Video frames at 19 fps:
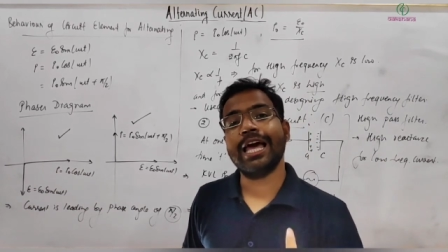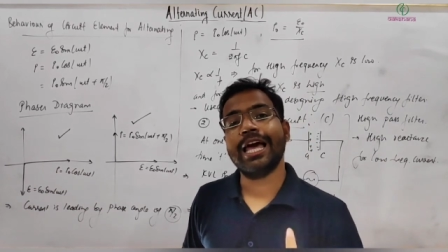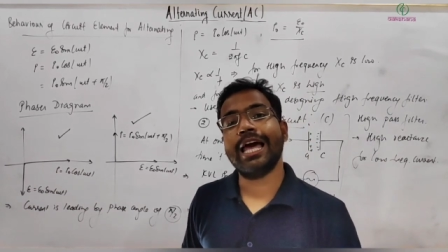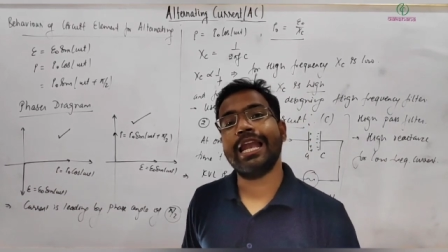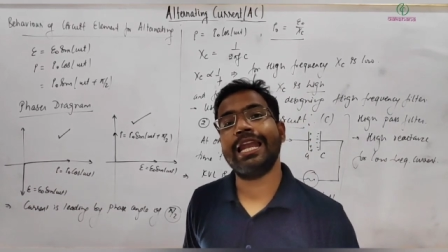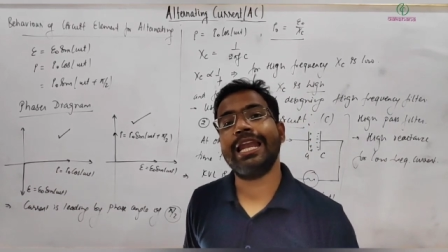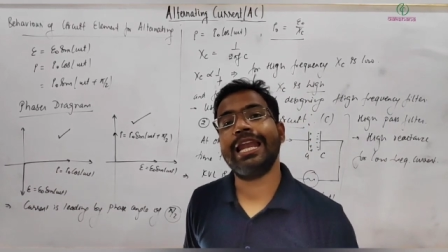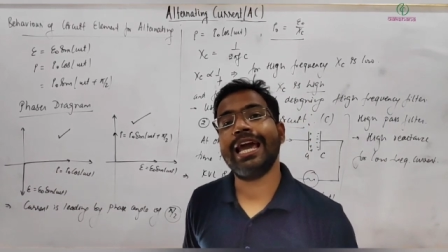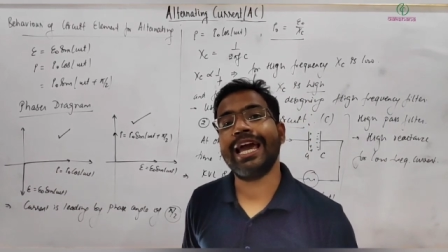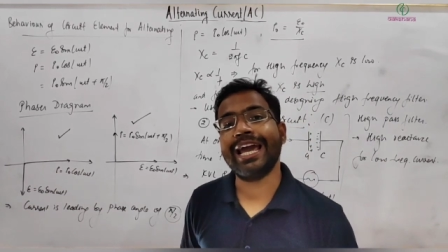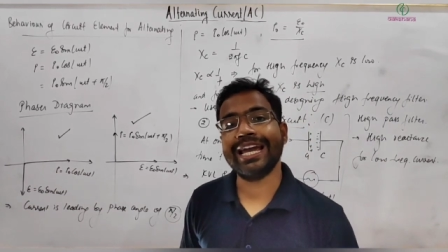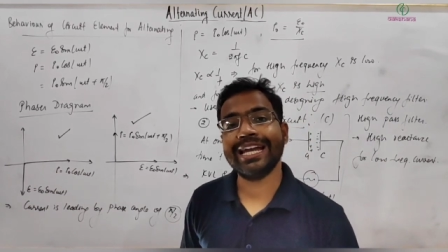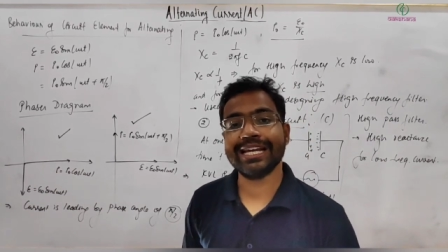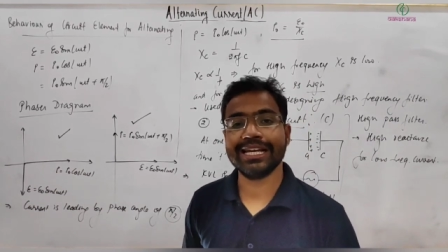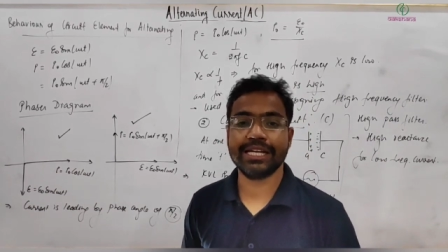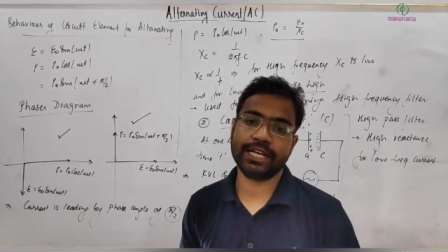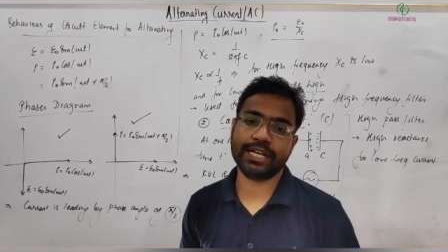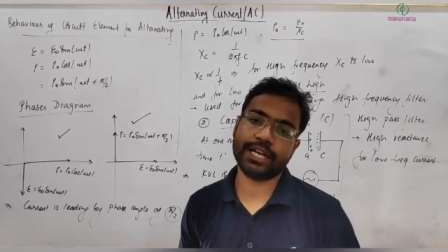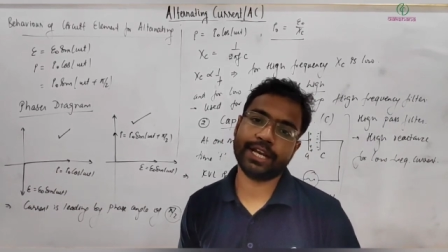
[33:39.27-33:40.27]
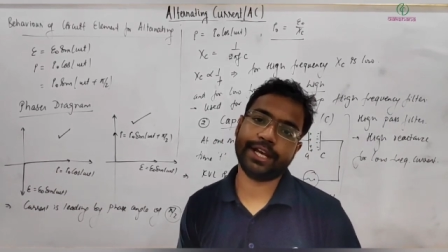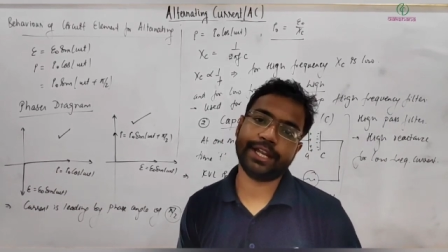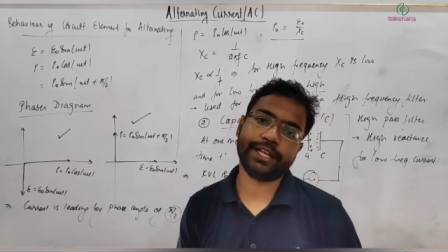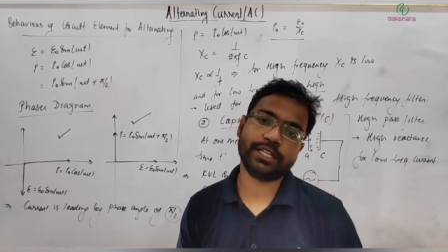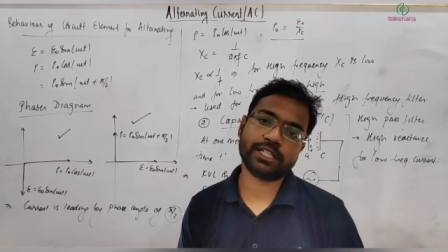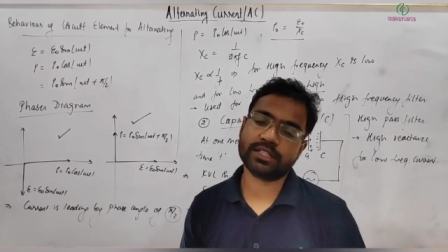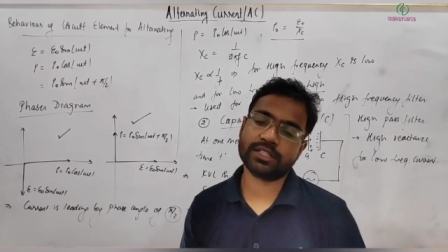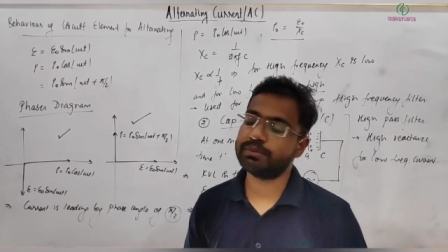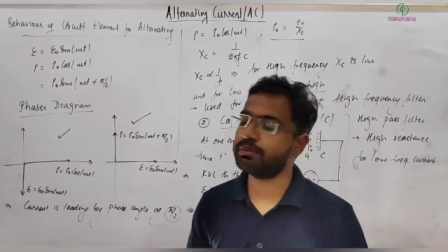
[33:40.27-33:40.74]
lag
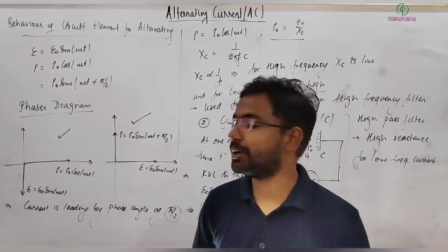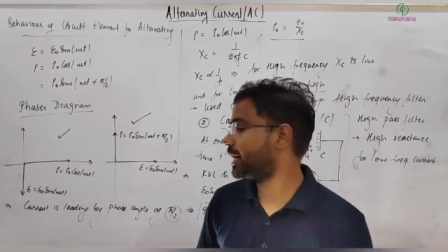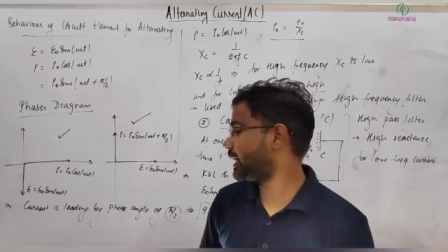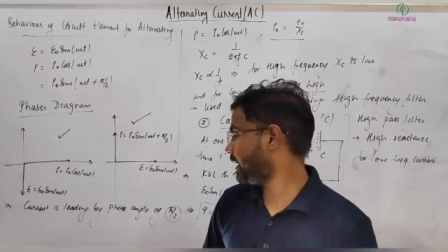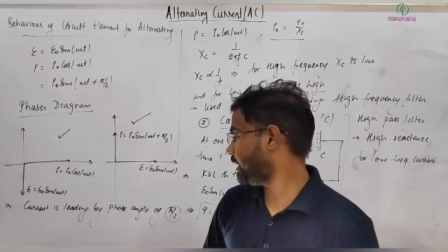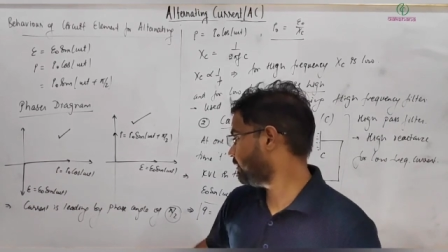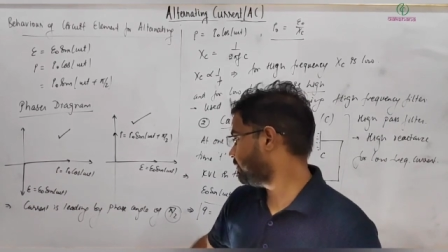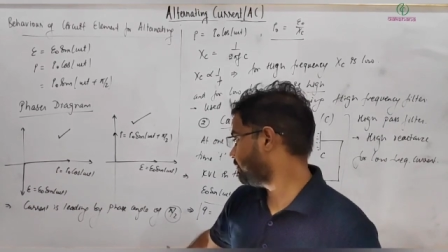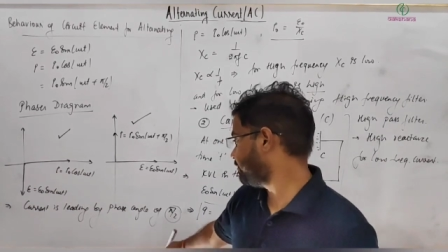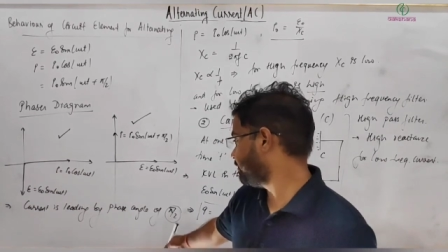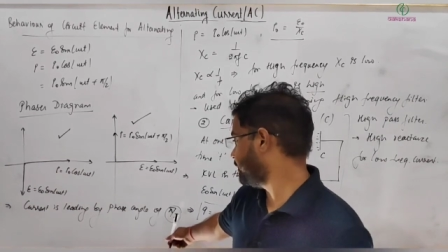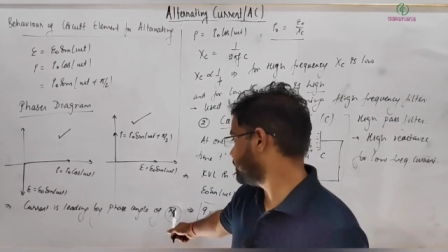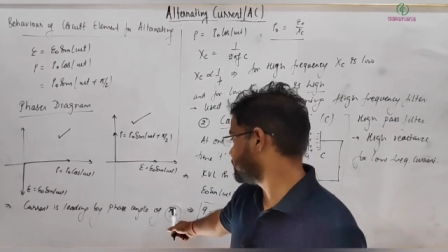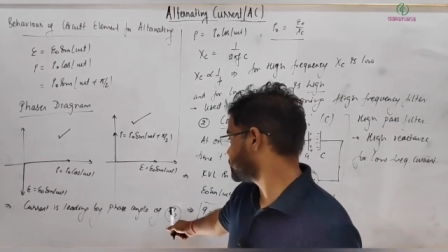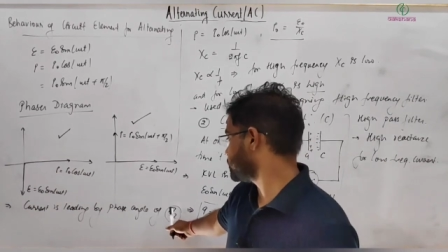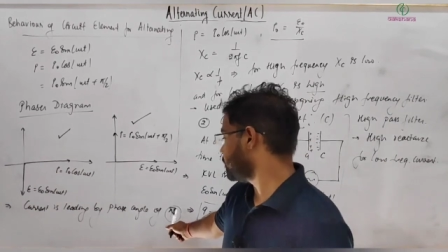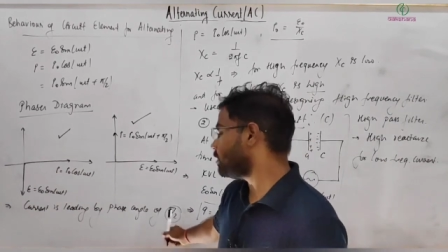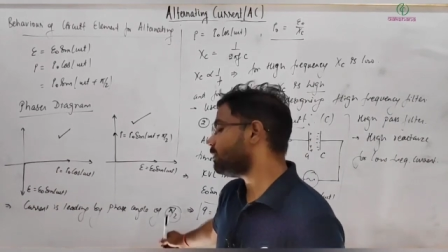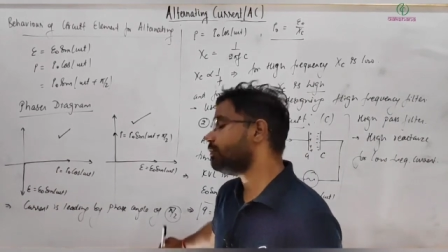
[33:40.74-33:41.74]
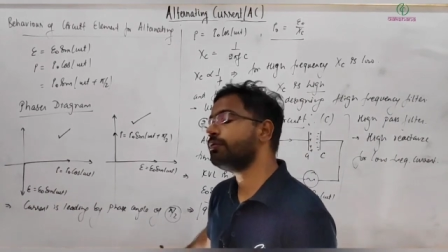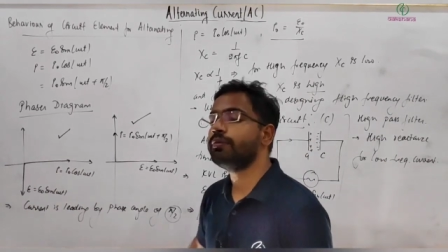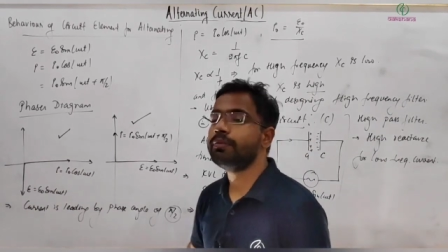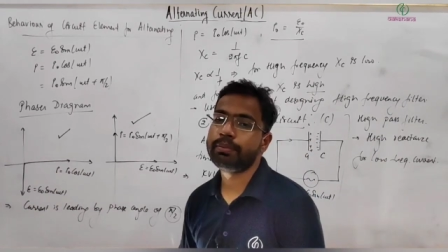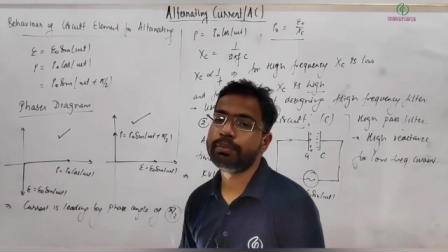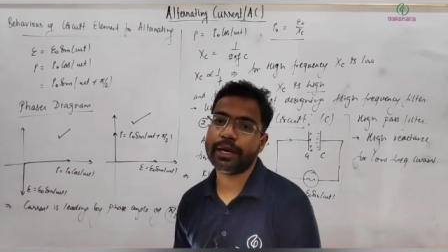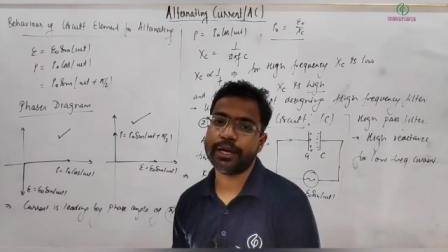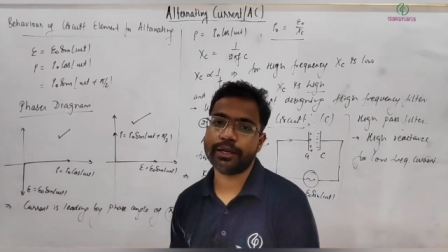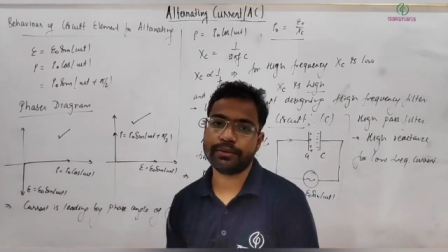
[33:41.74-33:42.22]
current by phase of
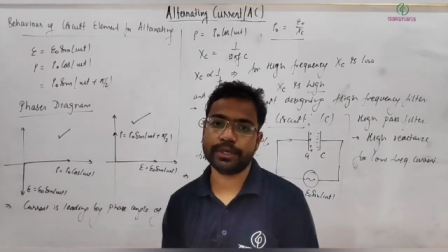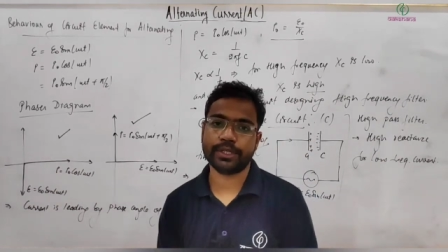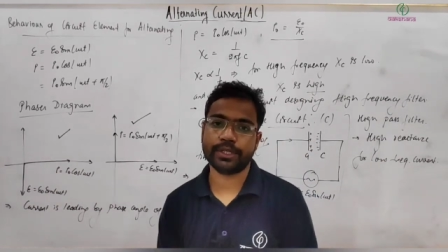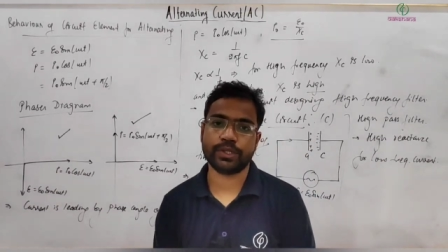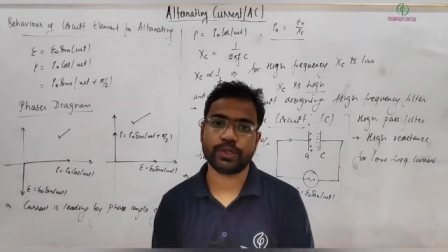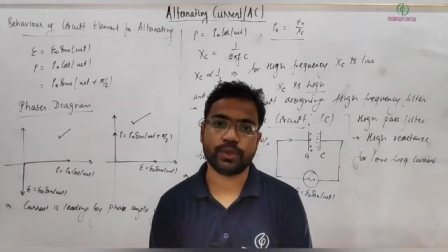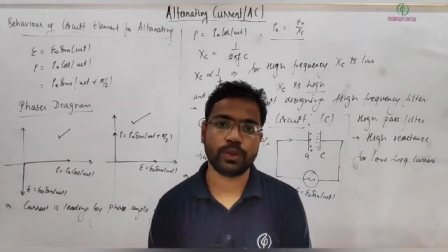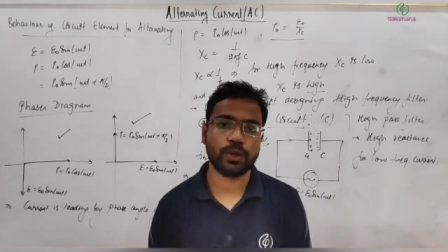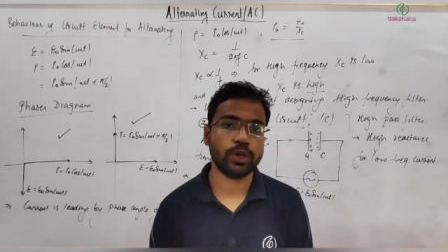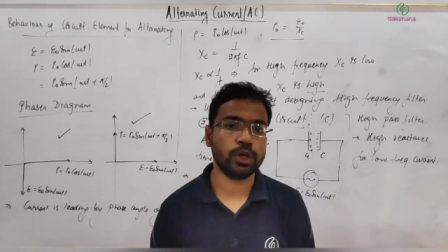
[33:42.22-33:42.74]
pi by 2.